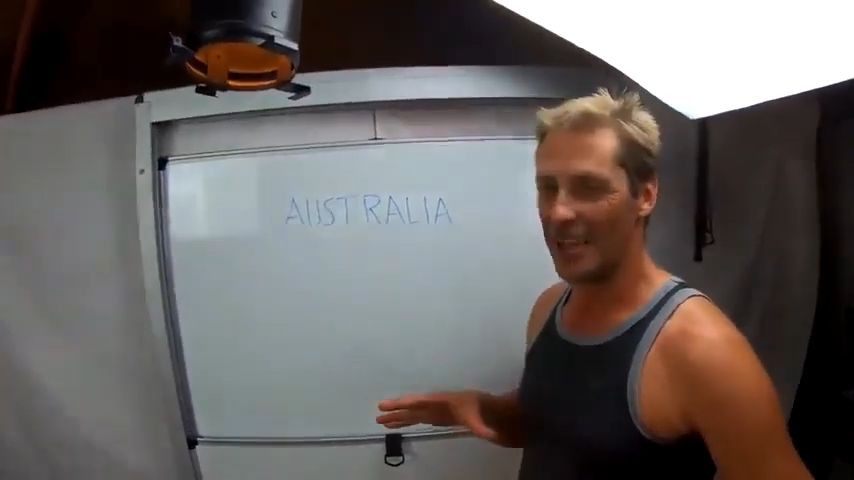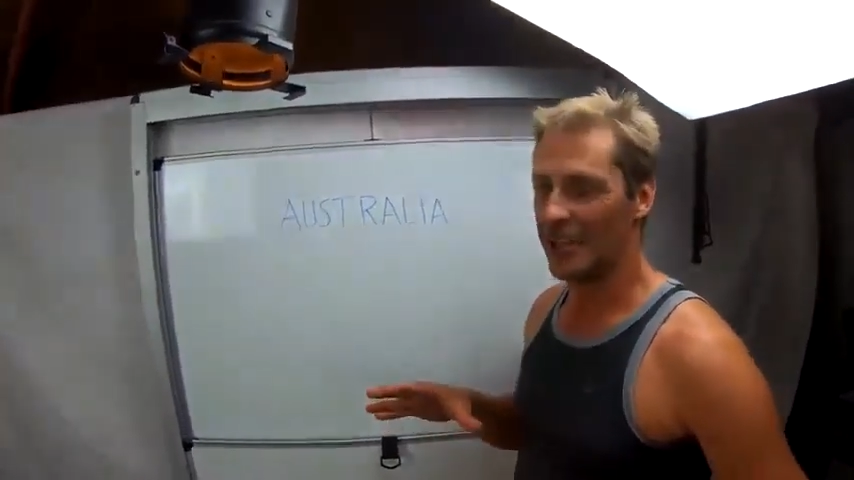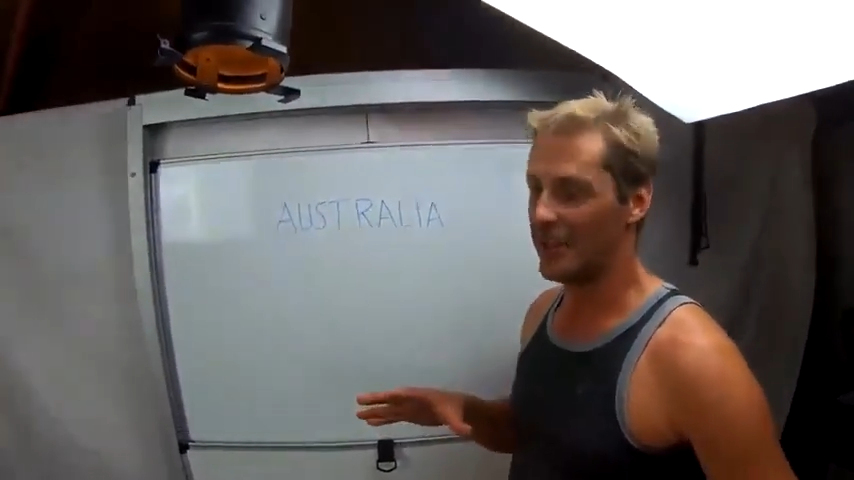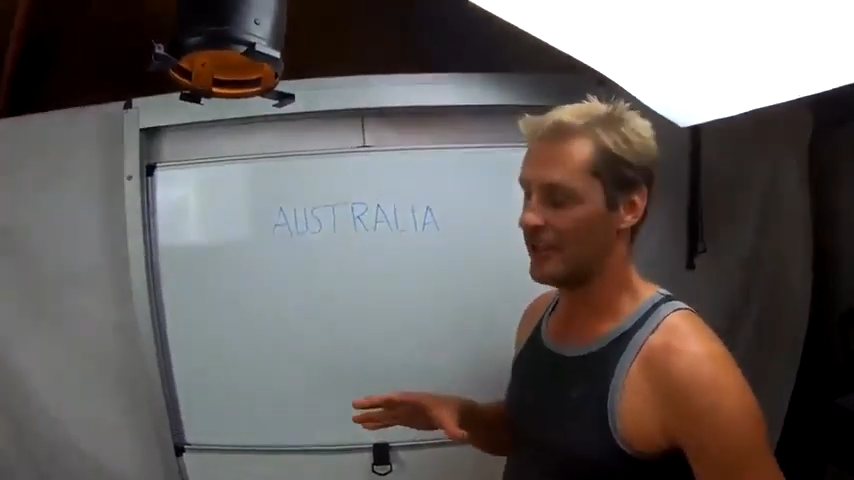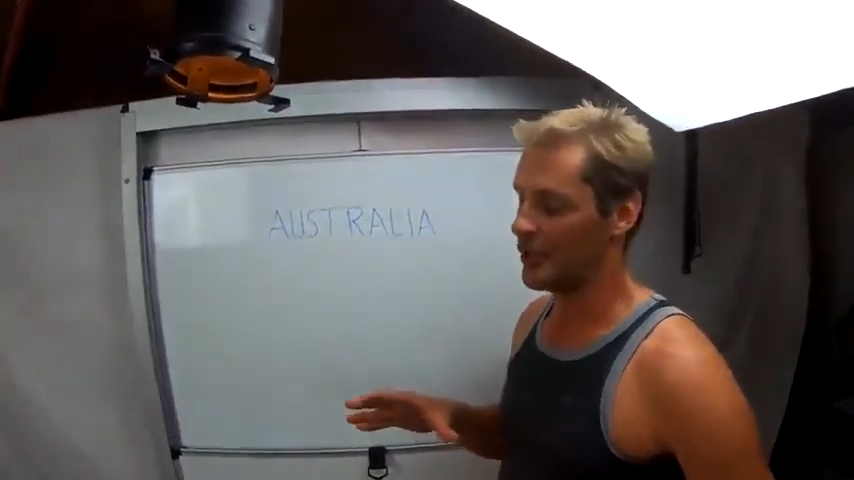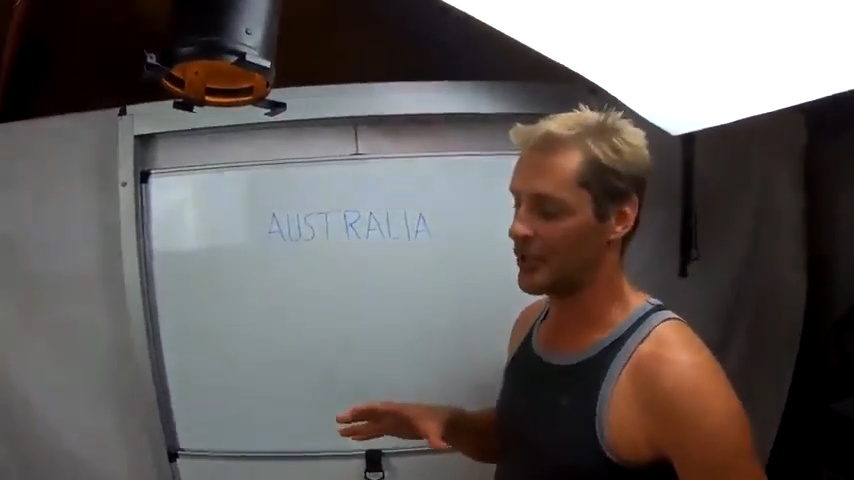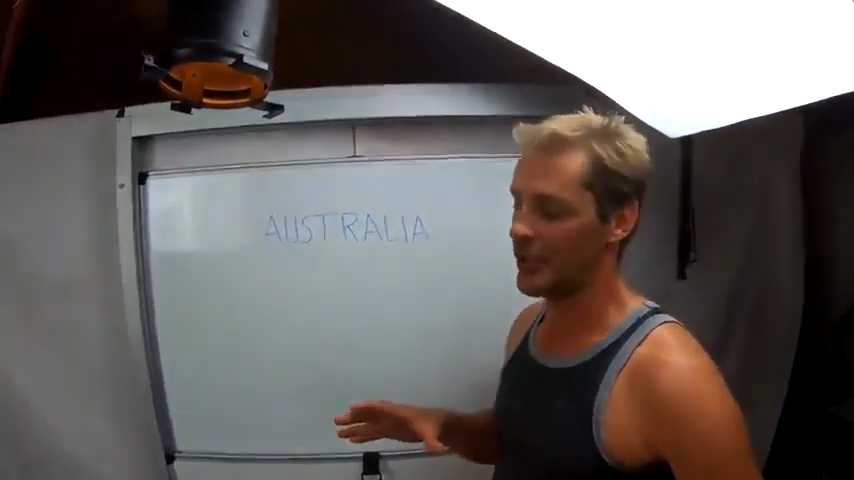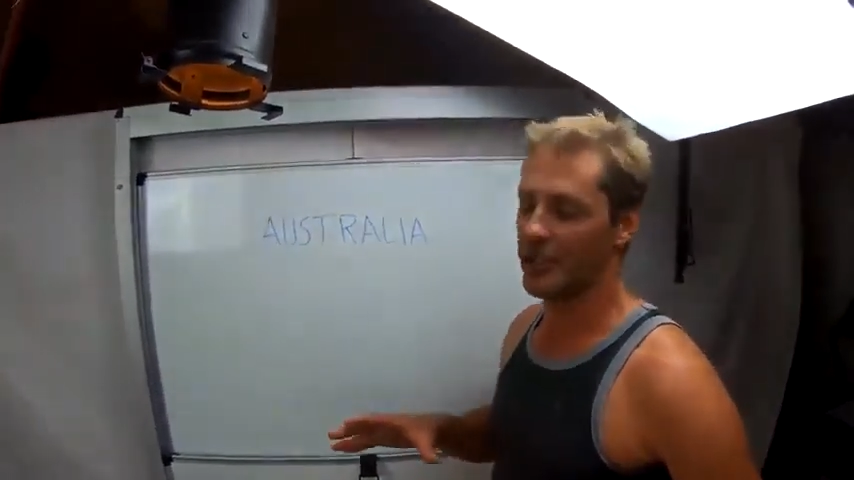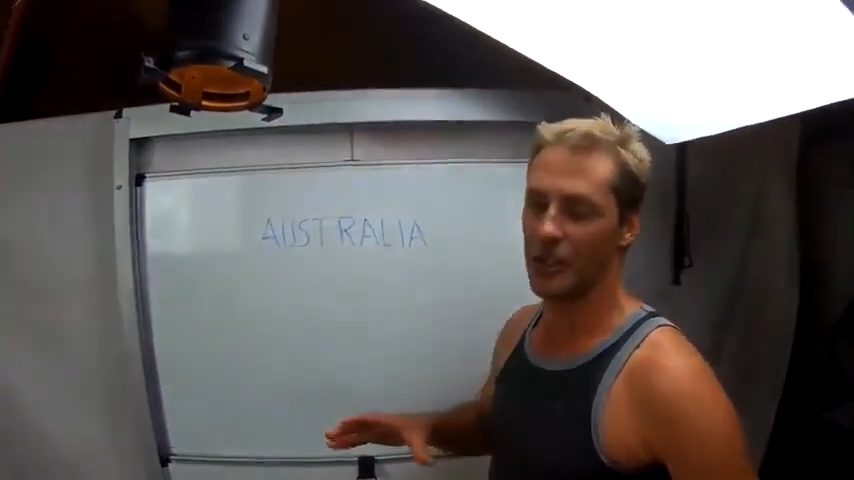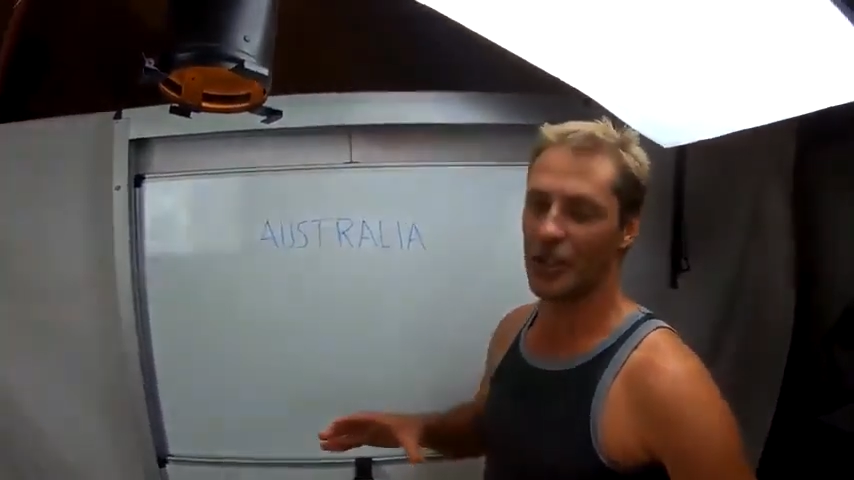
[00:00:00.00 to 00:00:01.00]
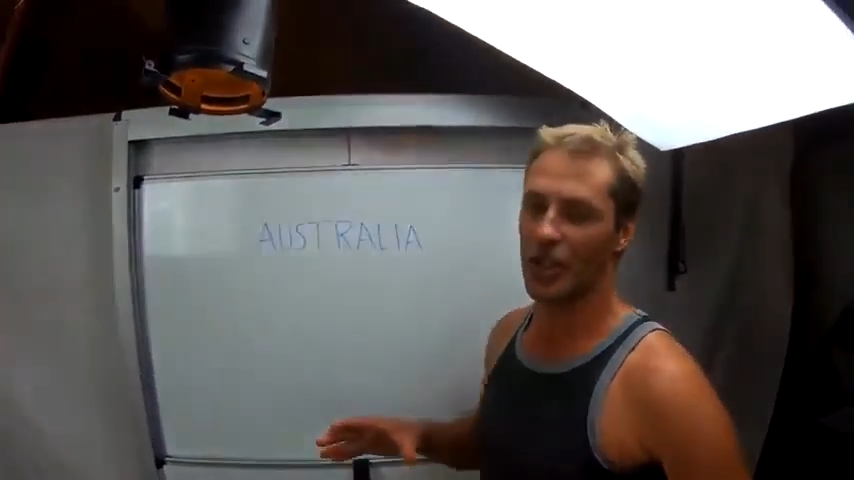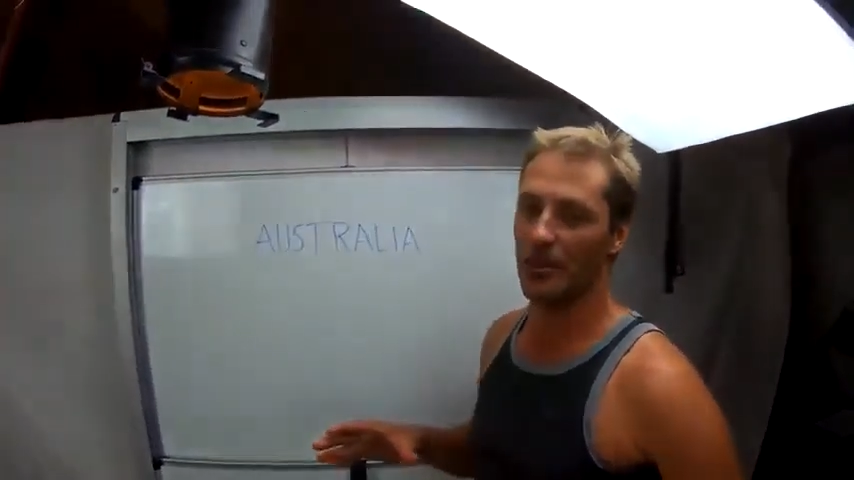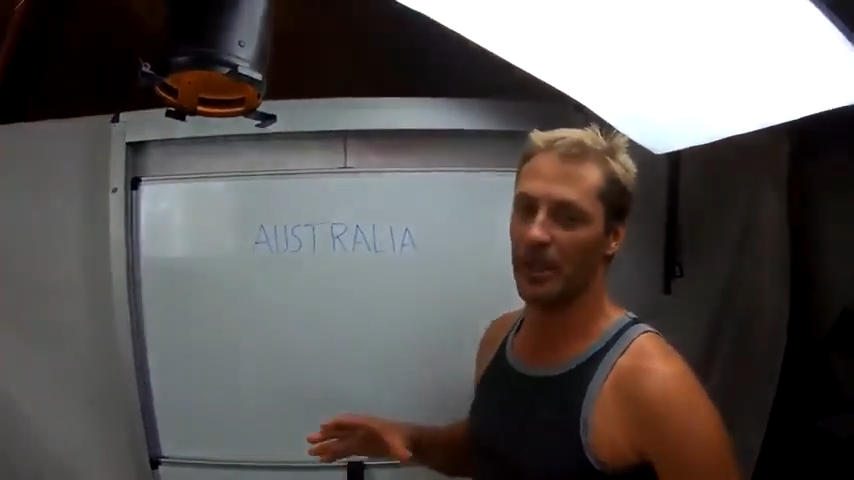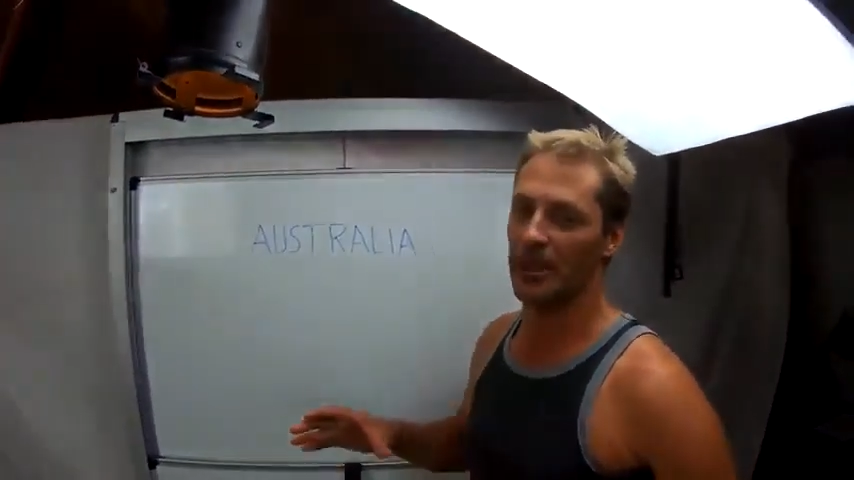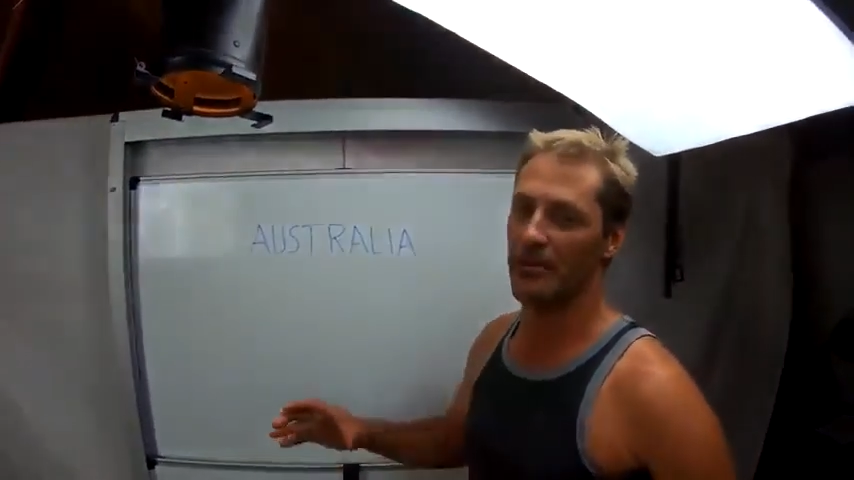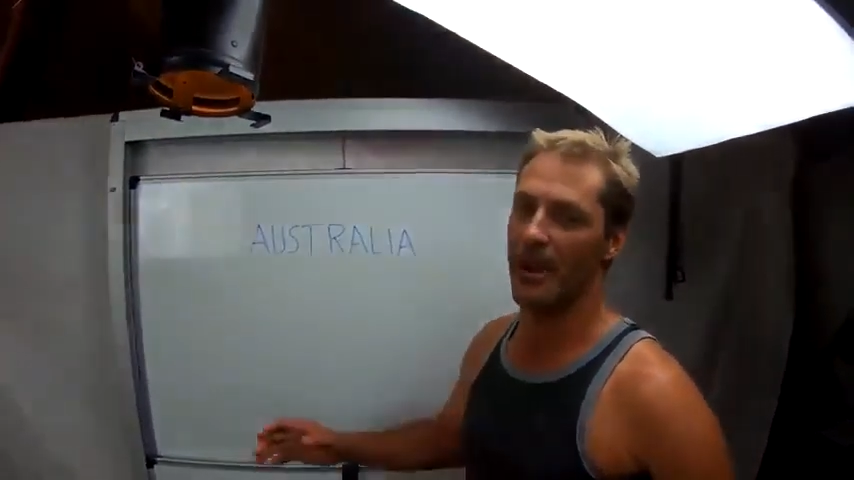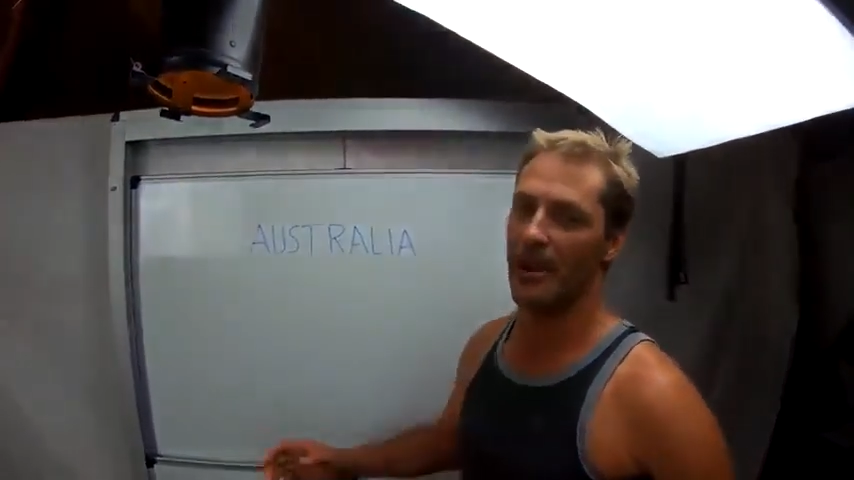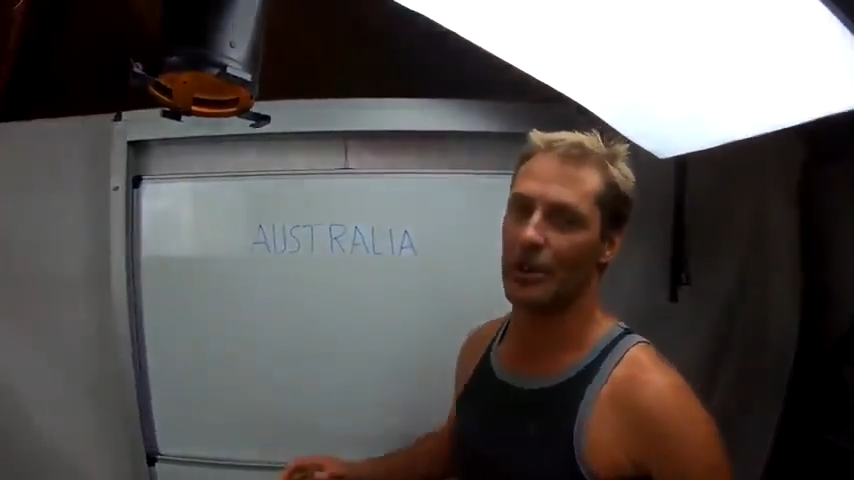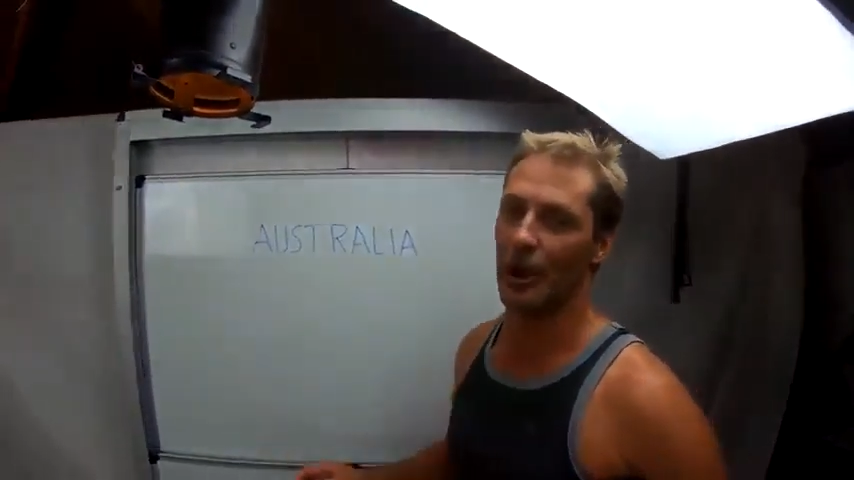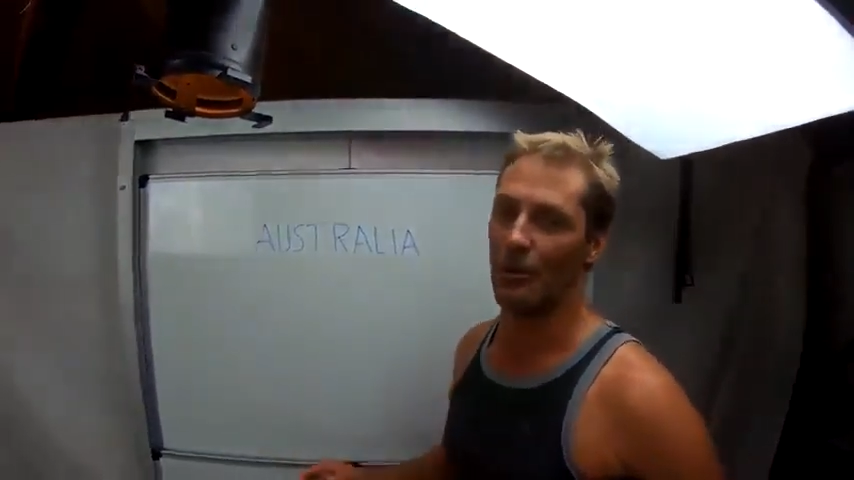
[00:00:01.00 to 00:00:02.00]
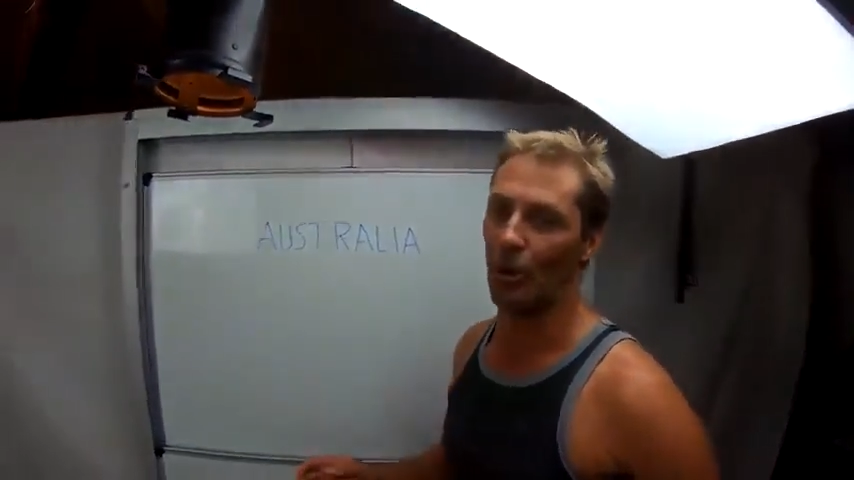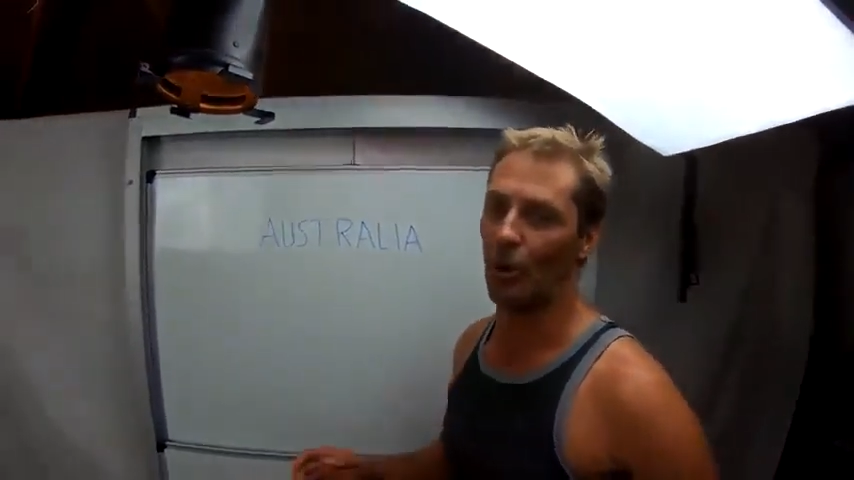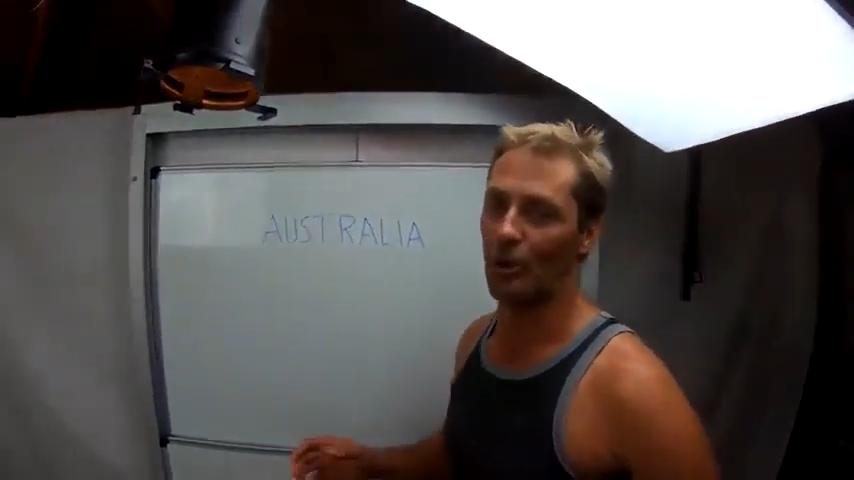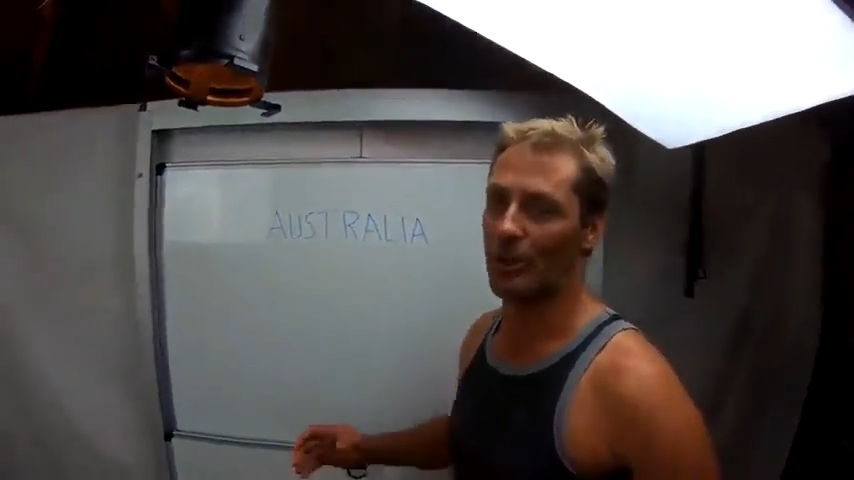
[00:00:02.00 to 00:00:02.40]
your citizenship in the maritime law.